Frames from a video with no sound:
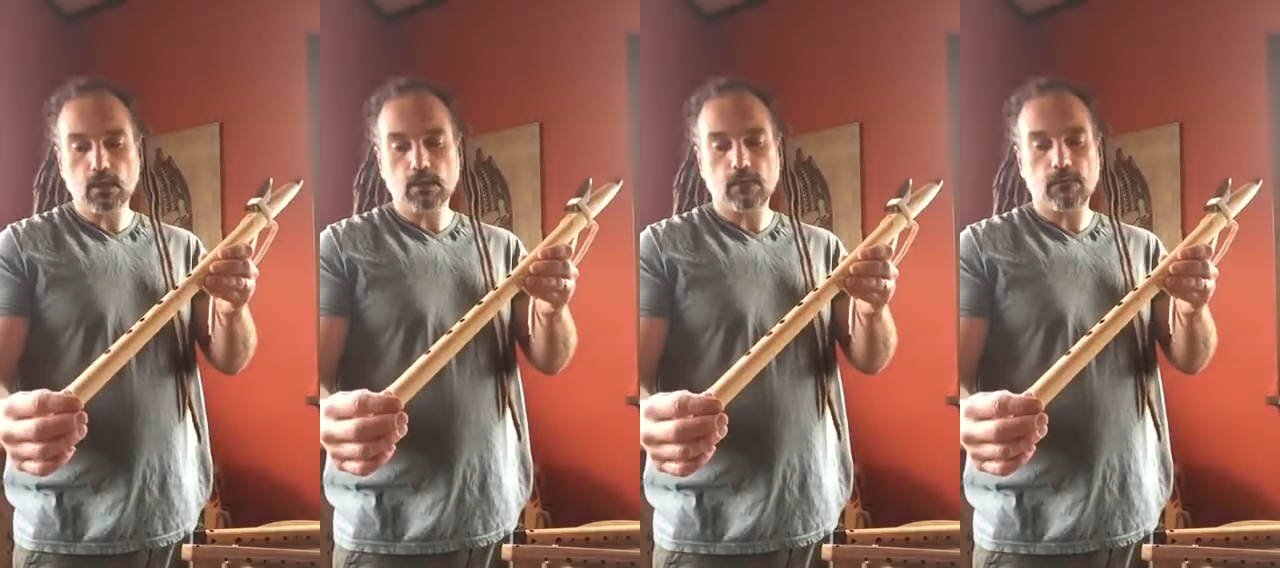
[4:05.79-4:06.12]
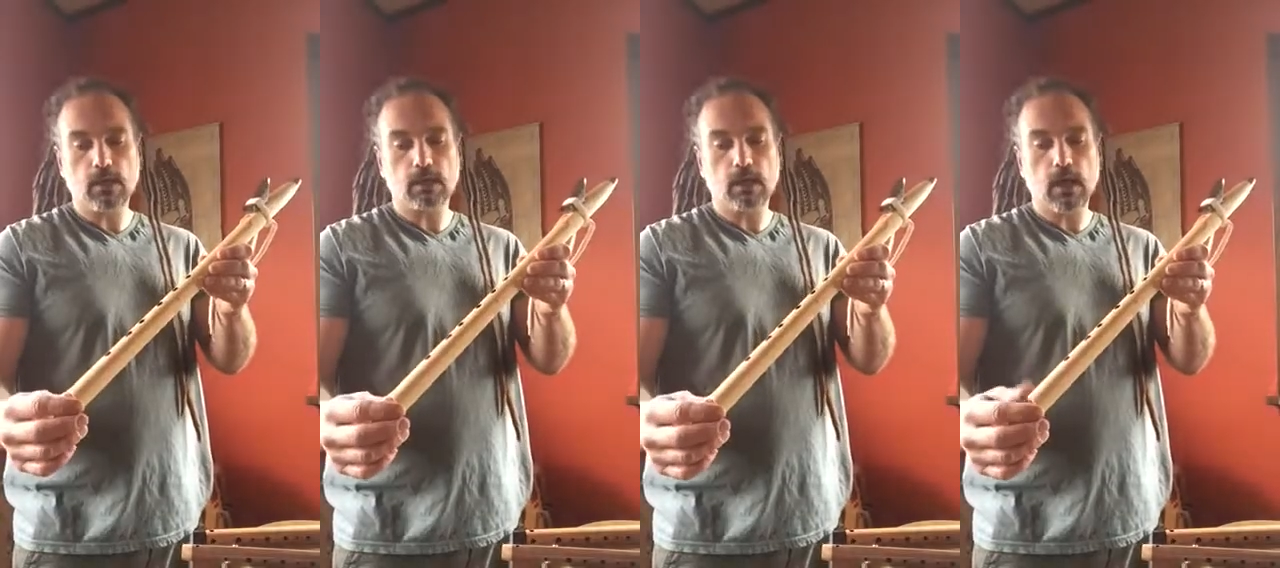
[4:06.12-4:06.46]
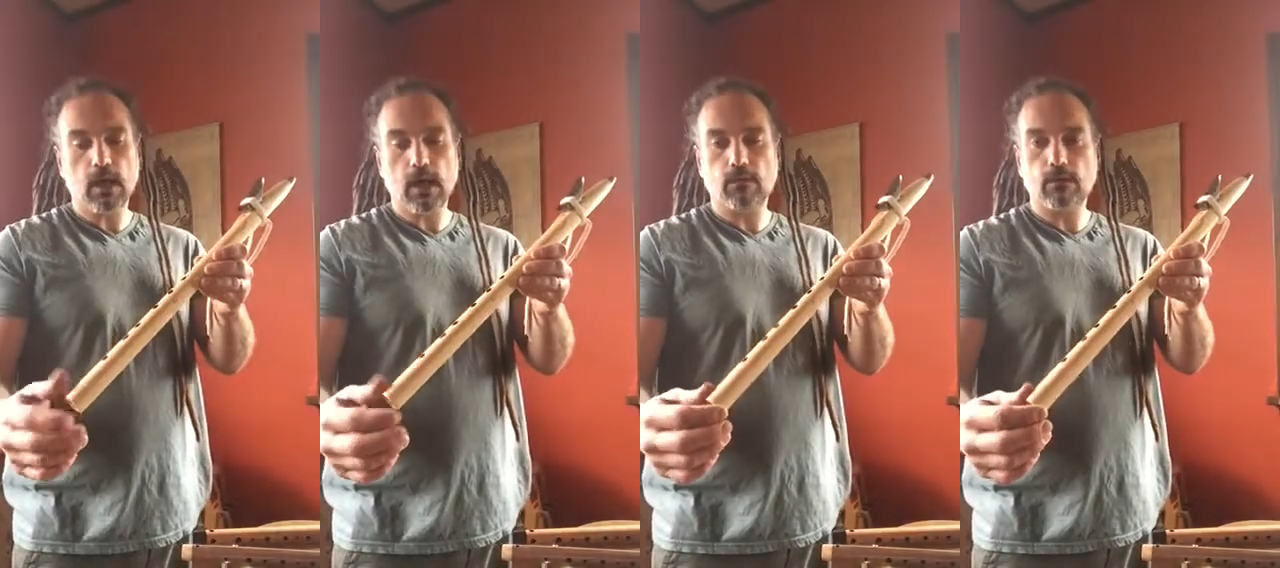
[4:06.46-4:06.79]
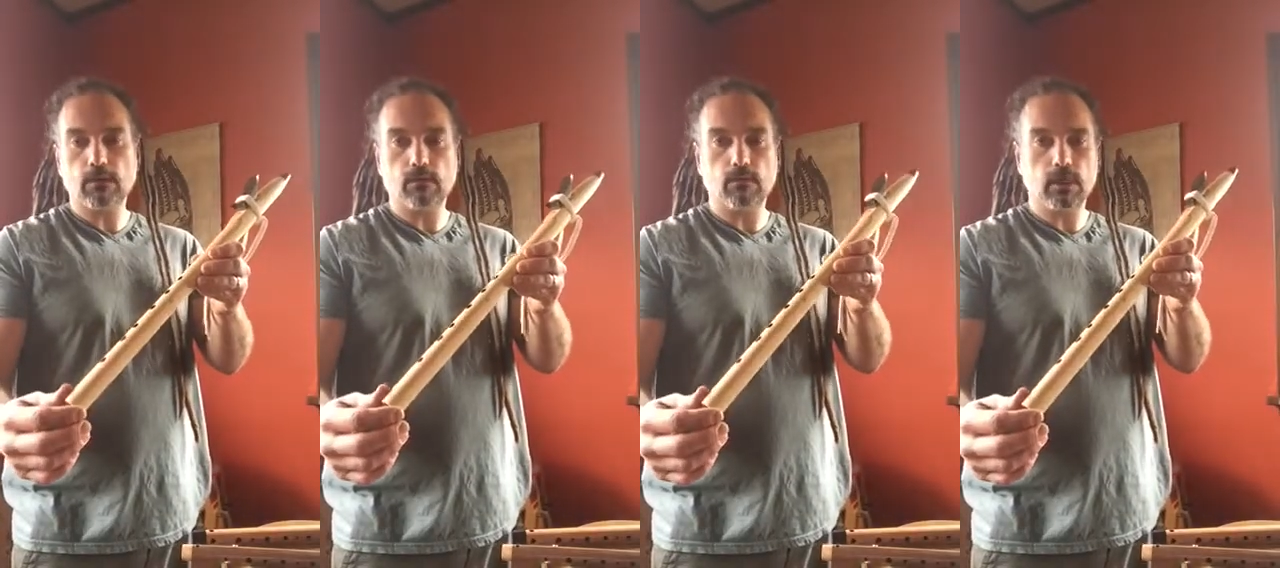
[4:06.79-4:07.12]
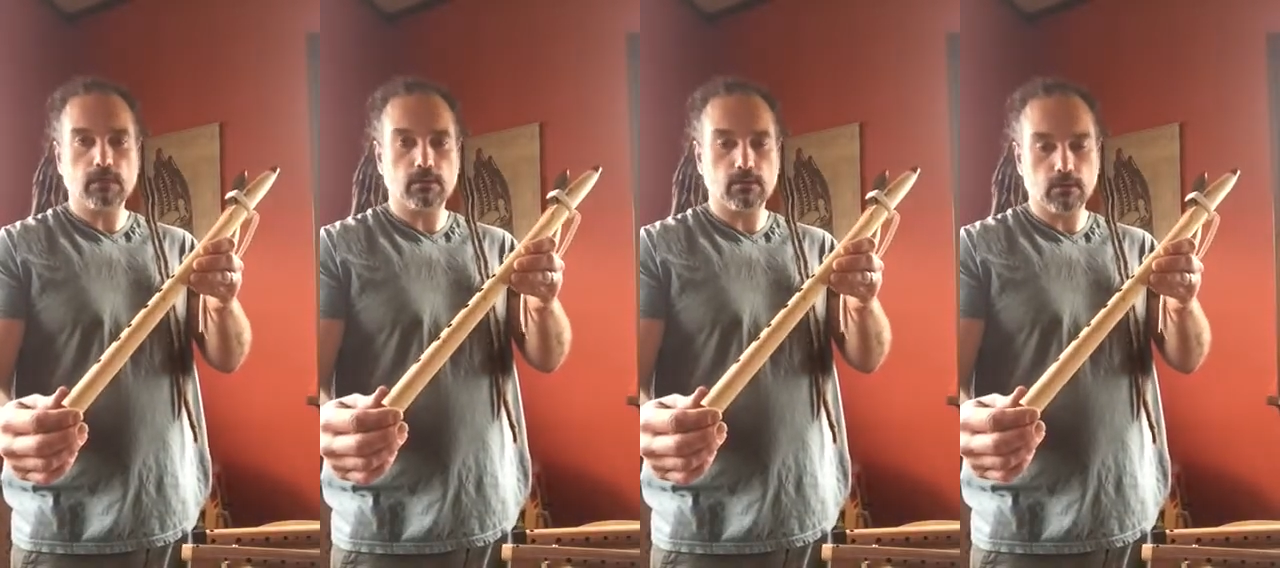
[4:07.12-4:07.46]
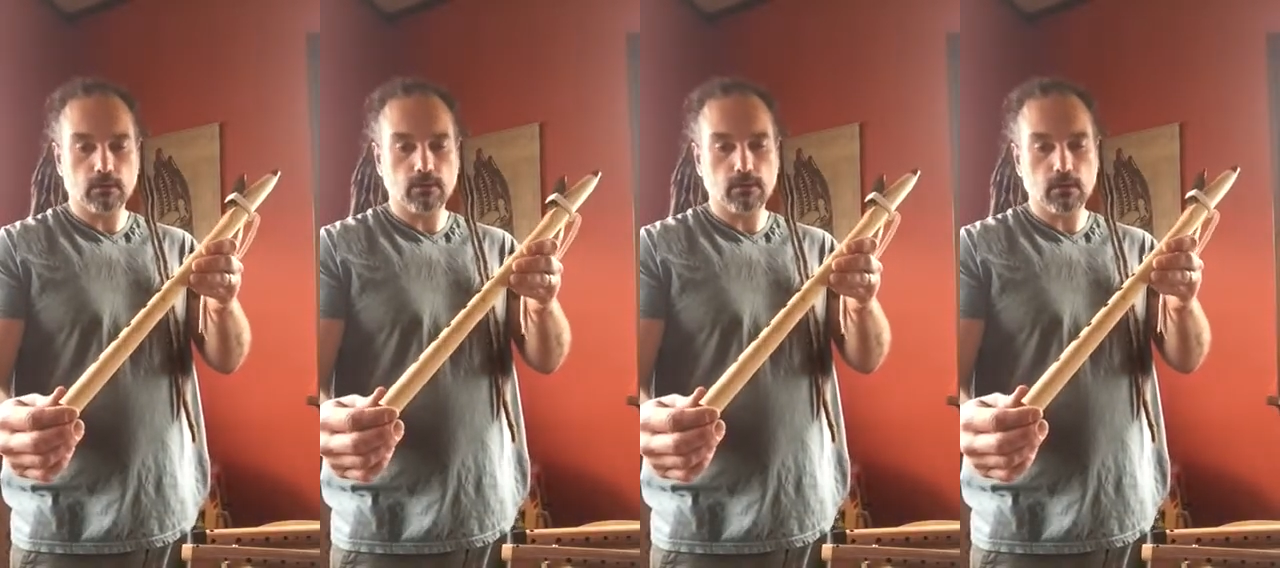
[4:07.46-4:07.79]
stuff like that, Irish and Western
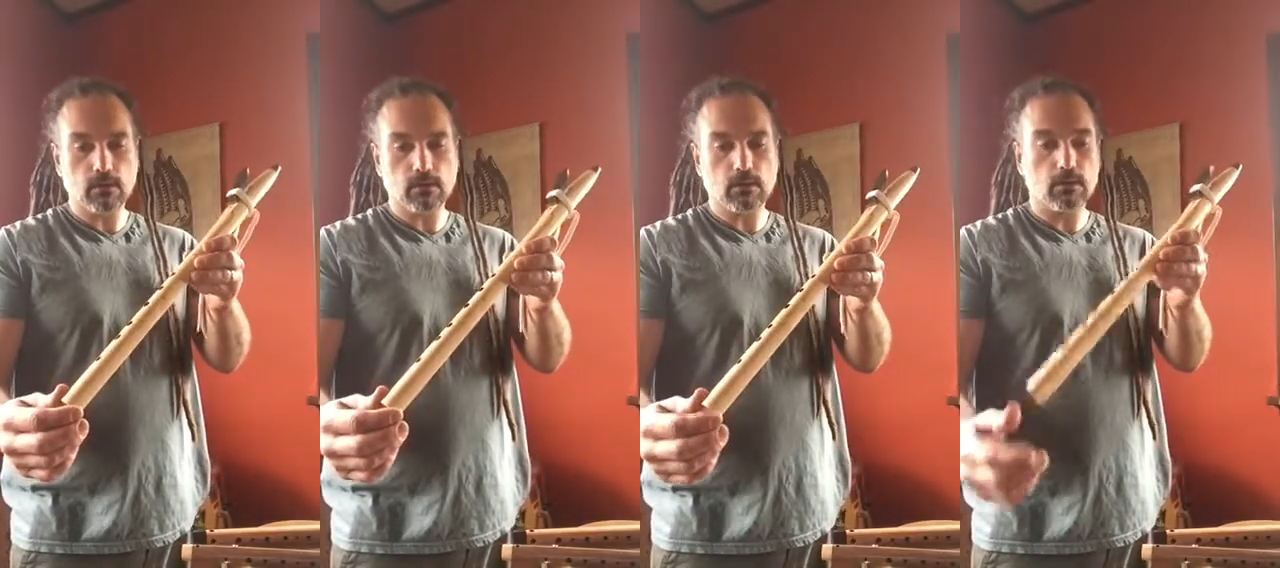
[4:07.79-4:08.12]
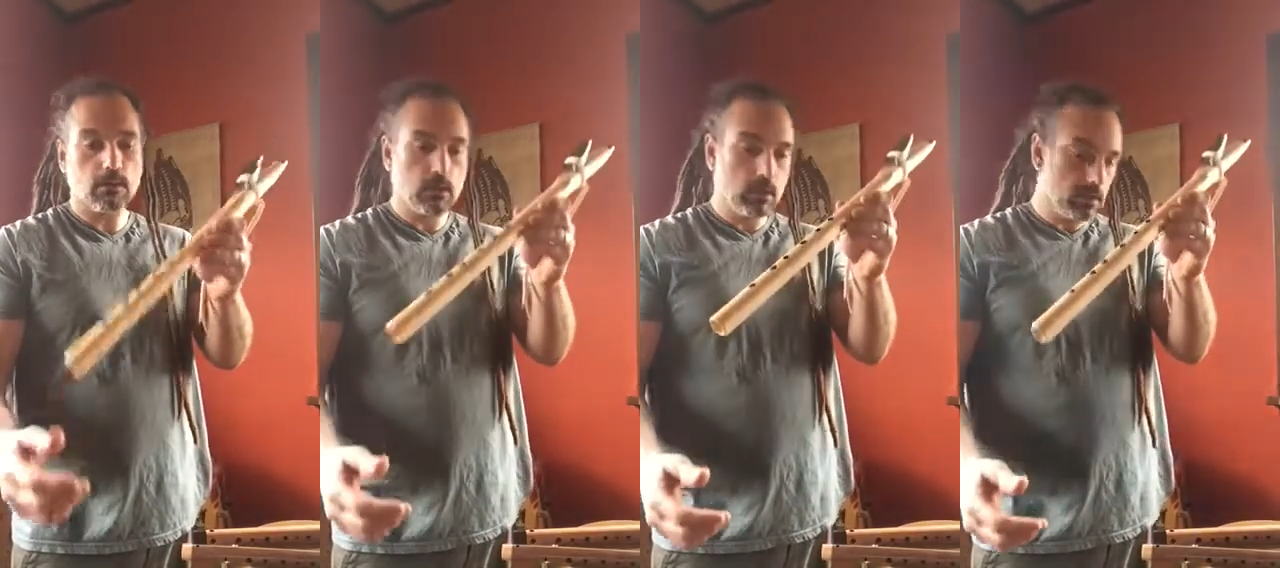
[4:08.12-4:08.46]
tunes also.